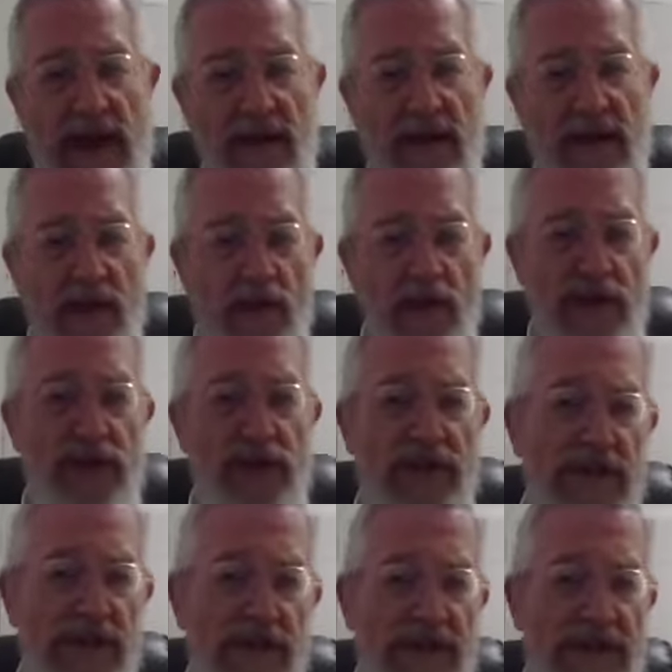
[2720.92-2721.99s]
And the
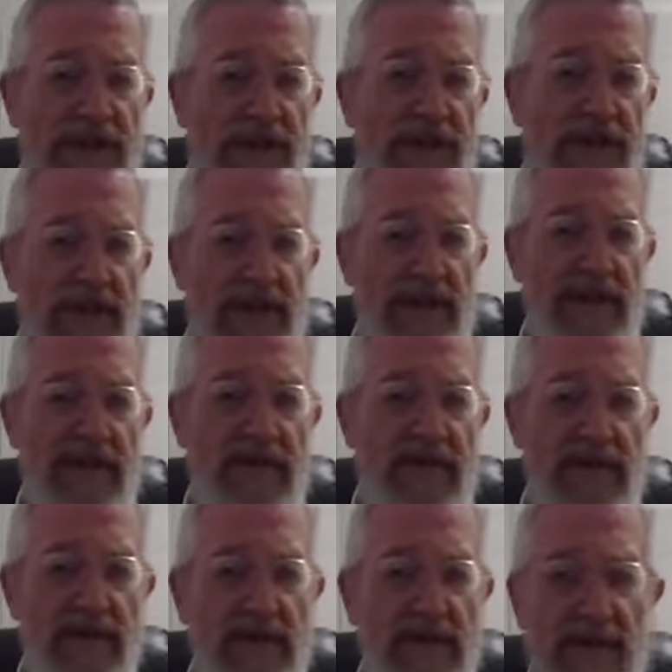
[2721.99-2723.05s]
eulogies are being said.
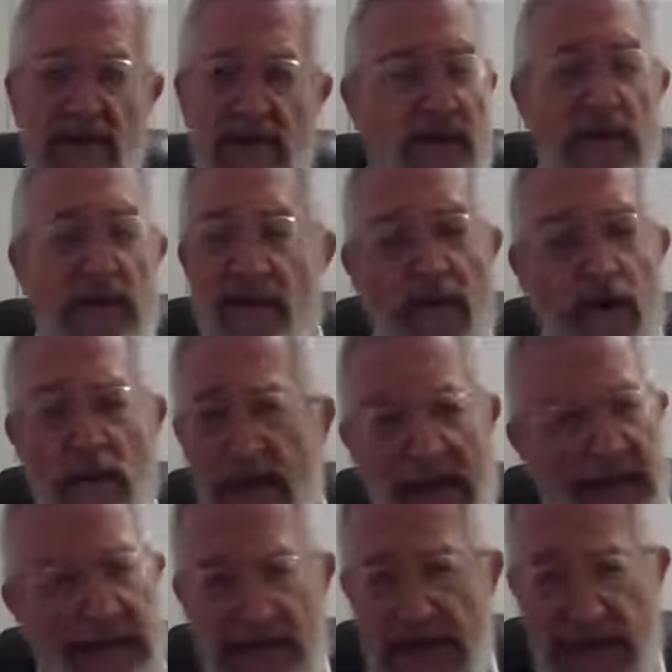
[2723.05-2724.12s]

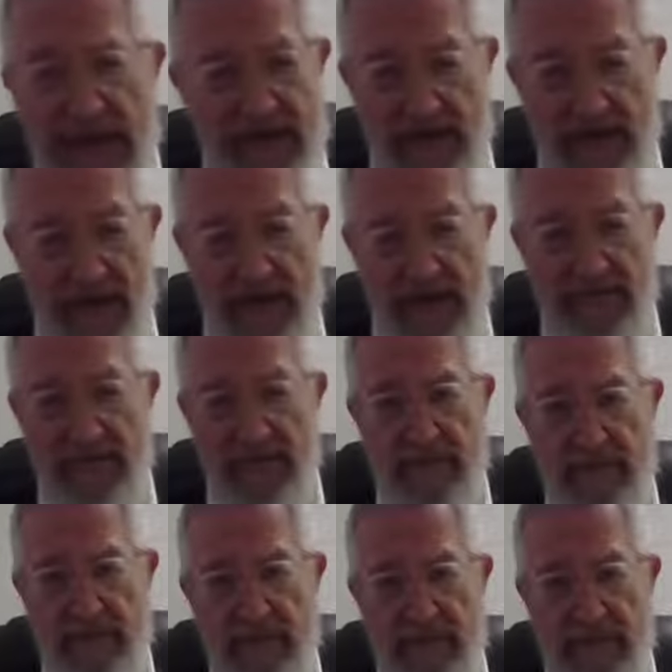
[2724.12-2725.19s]
Nobody's laughing.
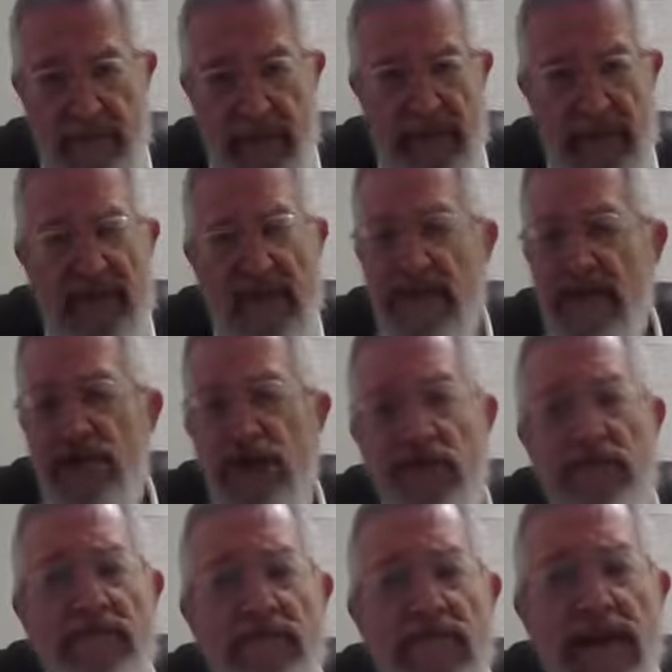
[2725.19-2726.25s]
There's a
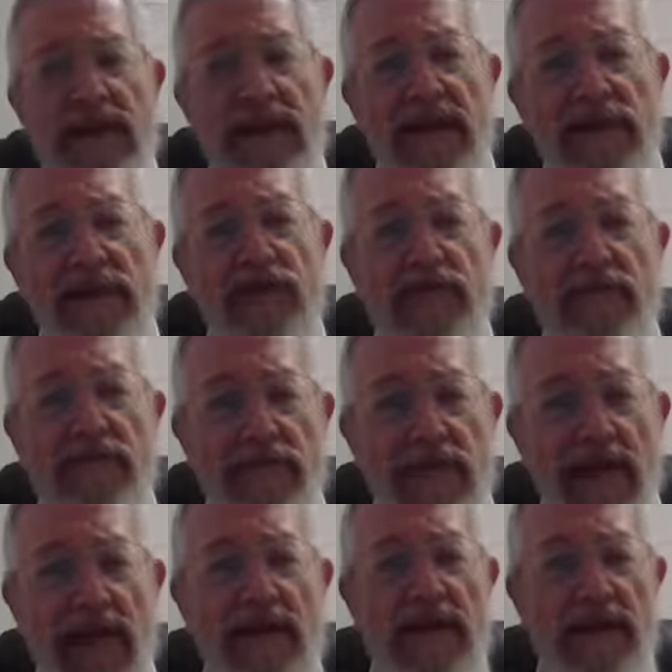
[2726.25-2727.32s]
tremendous,
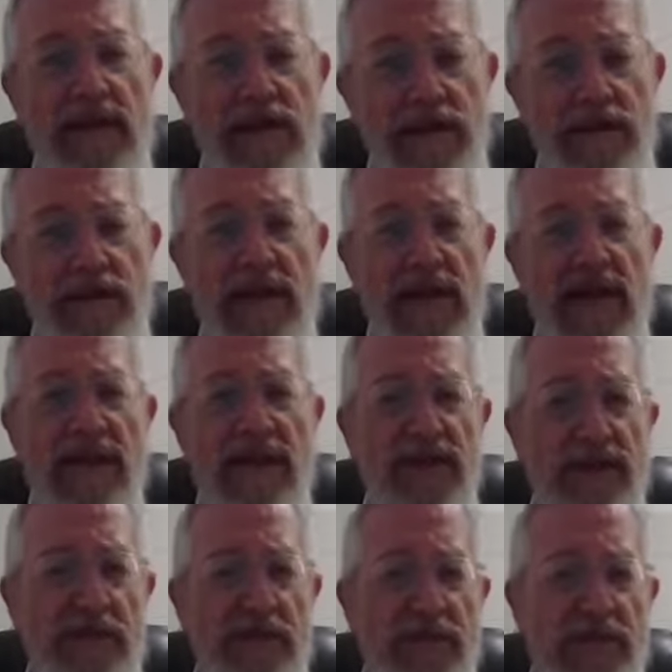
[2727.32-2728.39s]
tremendous,
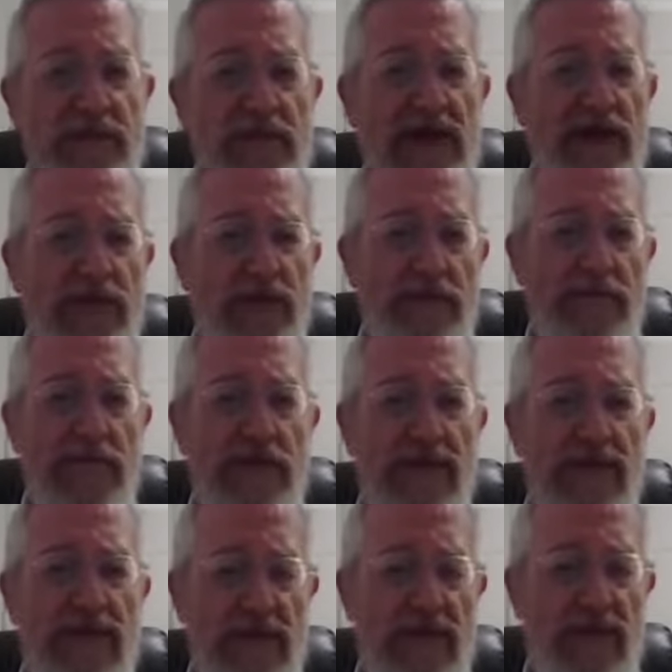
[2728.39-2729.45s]
tremendous special
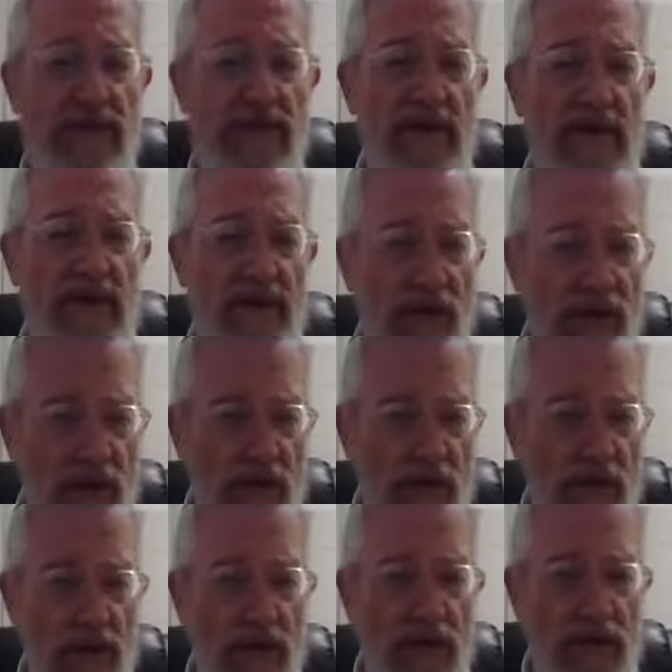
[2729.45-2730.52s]
person
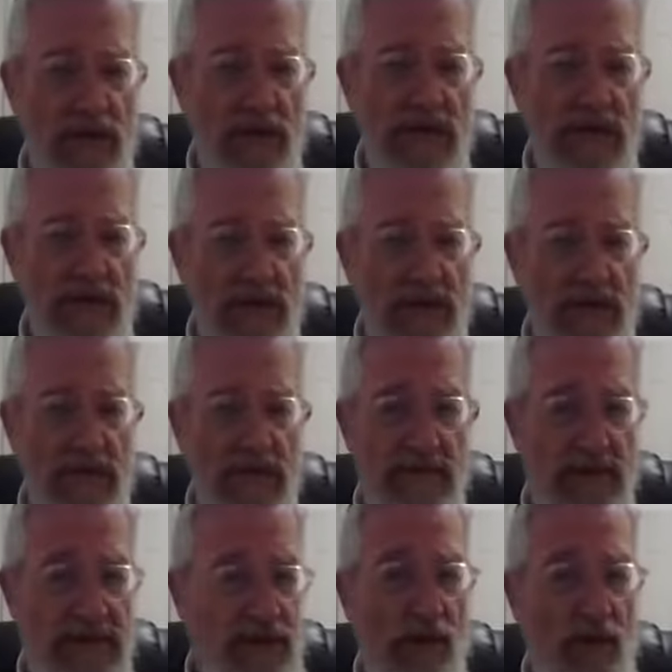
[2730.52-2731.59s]
who
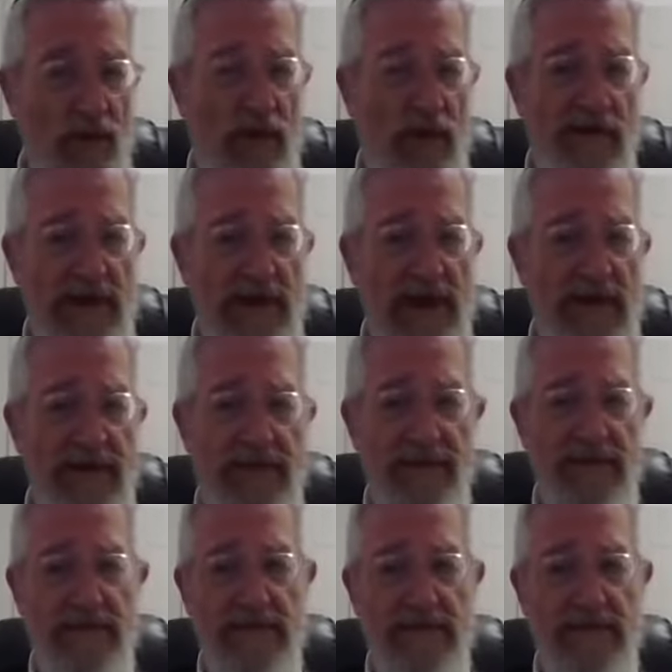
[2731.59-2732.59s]
is no longer alive.